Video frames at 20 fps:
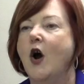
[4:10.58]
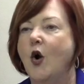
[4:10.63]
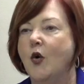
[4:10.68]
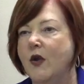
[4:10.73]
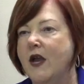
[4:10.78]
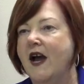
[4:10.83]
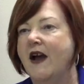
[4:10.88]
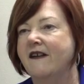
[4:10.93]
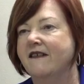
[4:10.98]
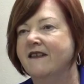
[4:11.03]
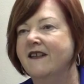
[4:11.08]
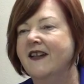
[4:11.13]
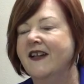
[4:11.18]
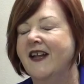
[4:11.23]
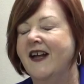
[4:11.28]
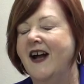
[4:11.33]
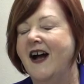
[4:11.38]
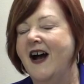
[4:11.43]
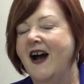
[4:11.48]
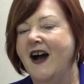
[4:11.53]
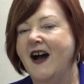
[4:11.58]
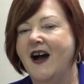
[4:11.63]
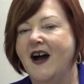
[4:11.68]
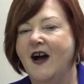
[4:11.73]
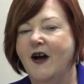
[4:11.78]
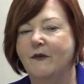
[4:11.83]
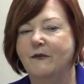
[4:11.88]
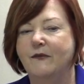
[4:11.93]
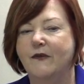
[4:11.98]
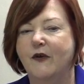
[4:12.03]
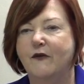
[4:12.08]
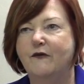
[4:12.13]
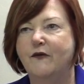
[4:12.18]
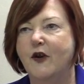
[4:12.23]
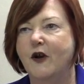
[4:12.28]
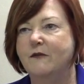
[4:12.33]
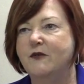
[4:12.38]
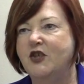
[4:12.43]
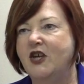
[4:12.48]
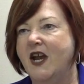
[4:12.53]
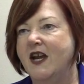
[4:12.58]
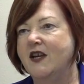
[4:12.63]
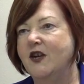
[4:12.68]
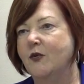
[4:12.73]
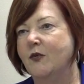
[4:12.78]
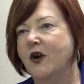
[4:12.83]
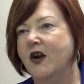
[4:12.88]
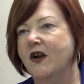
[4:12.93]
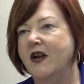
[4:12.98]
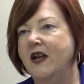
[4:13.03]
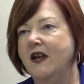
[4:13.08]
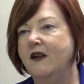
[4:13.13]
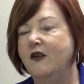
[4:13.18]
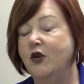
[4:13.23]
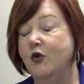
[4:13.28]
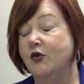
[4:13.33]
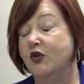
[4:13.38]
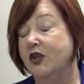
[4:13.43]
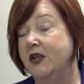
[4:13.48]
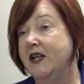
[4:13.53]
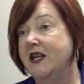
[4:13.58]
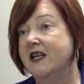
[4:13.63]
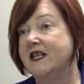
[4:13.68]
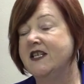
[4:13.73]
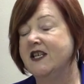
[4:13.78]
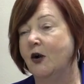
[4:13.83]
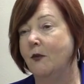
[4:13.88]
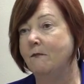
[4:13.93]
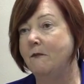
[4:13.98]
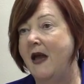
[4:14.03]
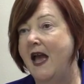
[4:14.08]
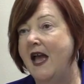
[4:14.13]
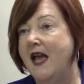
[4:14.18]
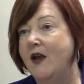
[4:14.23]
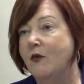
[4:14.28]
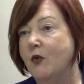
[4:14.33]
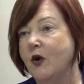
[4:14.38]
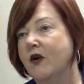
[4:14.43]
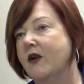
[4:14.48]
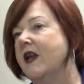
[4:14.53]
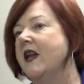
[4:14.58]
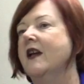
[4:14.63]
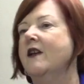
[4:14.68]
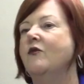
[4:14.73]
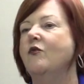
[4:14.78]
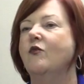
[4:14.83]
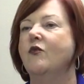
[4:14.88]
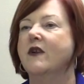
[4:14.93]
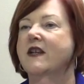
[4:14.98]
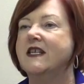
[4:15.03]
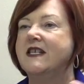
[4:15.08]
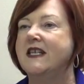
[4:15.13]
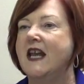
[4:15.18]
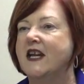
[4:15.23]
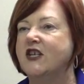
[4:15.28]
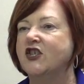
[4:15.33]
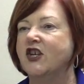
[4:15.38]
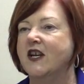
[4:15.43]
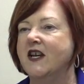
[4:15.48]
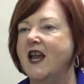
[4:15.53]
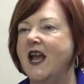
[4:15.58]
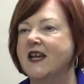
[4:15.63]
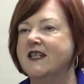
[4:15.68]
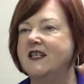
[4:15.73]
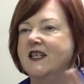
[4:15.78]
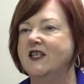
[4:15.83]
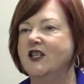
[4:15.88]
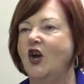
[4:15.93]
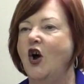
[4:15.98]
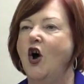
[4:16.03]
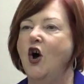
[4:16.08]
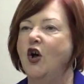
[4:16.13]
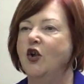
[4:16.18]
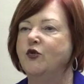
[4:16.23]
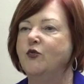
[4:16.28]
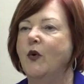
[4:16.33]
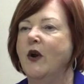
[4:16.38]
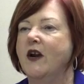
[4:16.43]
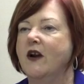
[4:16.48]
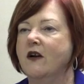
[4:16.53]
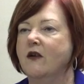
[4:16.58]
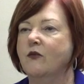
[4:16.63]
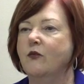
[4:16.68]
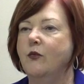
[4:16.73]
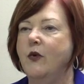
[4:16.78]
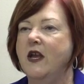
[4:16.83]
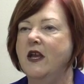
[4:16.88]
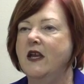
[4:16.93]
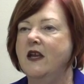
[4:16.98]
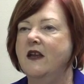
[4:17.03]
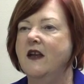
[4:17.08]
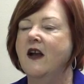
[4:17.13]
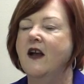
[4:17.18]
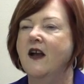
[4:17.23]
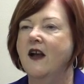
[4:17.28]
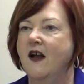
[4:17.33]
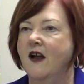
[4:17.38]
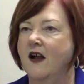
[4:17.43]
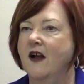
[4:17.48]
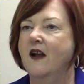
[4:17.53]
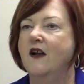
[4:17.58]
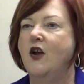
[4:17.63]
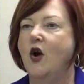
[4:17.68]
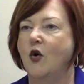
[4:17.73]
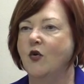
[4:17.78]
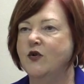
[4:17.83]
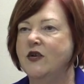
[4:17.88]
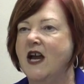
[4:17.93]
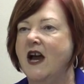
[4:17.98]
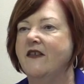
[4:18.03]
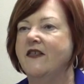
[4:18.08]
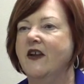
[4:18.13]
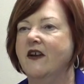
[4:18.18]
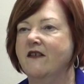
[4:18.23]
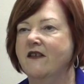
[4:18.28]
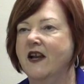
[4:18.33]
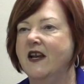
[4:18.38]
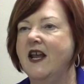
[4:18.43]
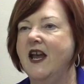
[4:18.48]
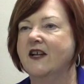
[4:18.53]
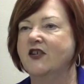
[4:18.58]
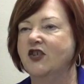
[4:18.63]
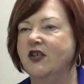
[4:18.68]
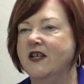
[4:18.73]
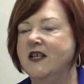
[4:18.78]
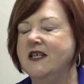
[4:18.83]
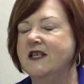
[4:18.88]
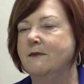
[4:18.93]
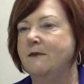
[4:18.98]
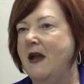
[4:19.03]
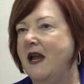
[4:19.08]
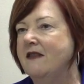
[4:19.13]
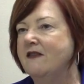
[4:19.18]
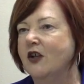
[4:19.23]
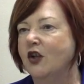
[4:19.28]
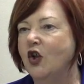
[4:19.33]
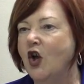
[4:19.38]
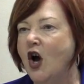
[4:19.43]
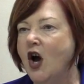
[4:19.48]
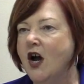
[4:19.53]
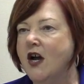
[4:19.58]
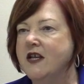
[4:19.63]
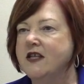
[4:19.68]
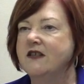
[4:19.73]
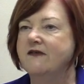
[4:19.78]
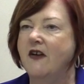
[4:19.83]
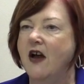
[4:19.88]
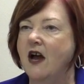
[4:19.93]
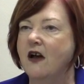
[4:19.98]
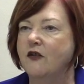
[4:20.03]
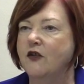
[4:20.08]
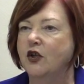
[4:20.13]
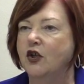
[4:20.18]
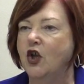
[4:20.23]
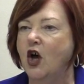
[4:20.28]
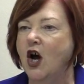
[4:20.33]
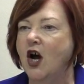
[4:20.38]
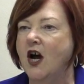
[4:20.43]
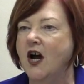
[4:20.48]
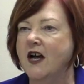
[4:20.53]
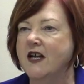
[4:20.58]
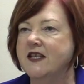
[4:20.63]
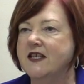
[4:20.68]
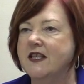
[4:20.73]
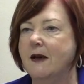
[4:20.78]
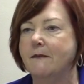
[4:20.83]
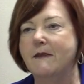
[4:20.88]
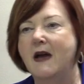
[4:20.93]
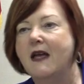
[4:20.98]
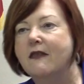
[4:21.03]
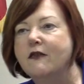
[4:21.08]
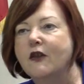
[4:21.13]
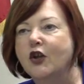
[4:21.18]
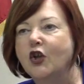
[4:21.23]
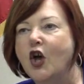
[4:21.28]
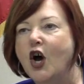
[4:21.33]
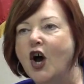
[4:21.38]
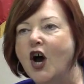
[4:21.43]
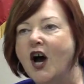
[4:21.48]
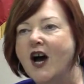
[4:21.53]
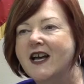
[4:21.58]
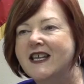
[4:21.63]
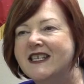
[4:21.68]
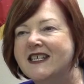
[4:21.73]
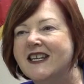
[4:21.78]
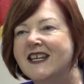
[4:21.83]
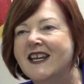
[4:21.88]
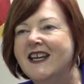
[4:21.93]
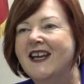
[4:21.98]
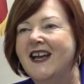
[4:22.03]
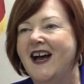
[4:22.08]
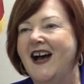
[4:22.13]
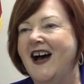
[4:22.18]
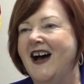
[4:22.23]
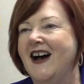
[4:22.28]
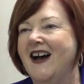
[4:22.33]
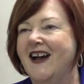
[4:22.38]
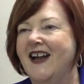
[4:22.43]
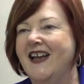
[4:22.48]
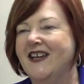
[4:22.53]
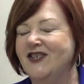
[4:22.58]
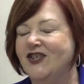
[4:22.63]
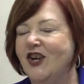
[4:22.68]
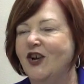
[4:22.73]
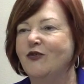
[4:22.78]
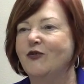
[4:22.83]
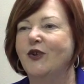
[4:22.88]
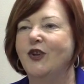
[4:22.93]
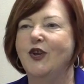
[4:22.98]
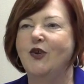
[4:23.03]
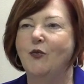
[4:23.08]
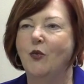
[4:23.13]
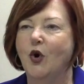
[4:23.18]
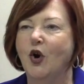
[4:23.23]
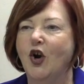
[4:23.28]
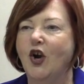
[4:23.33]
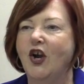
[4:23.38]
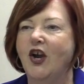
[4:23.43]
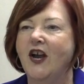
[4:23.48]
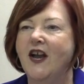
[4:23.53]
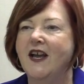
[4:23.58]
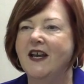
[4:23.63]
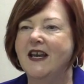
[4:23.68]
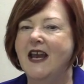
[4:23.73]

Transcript: Oh yeah. From January, usually until May, we're in session, as it's called, where we go down there and actually debate the laws, file the laws, amend the laws, and generally work.